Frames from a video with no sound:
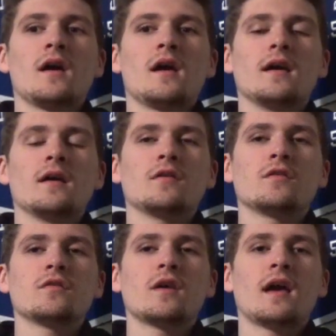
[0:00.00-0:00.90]

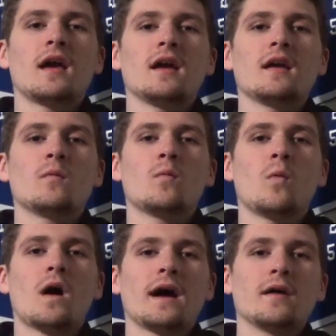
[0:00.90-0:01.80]
is a
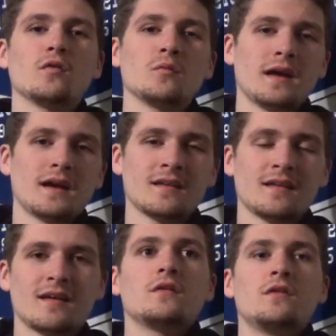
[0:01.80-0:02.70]
wild man.
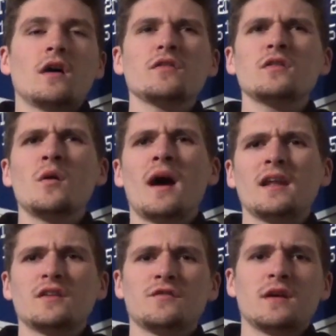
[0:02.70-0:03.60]
Doesn't know how
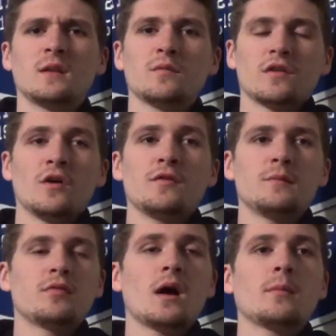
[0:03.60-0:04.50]
to defend himself. He
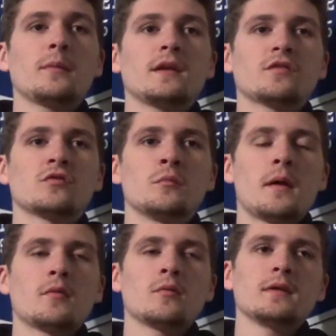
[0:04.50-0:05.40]
probably doesn't
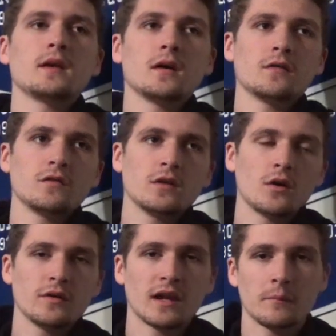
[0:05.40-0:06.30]
remember because, you
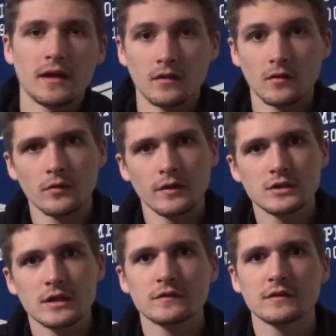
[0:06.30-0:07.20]
got a Mandalorian
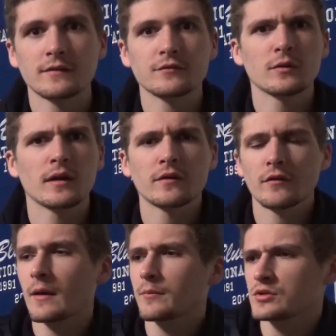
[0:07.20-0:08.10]
chasing after you. How the
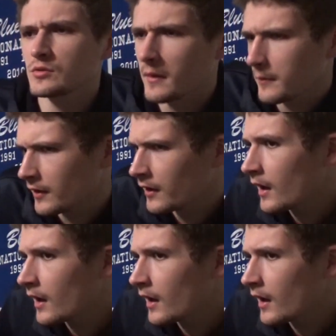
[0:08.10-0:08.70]
crap would you remember?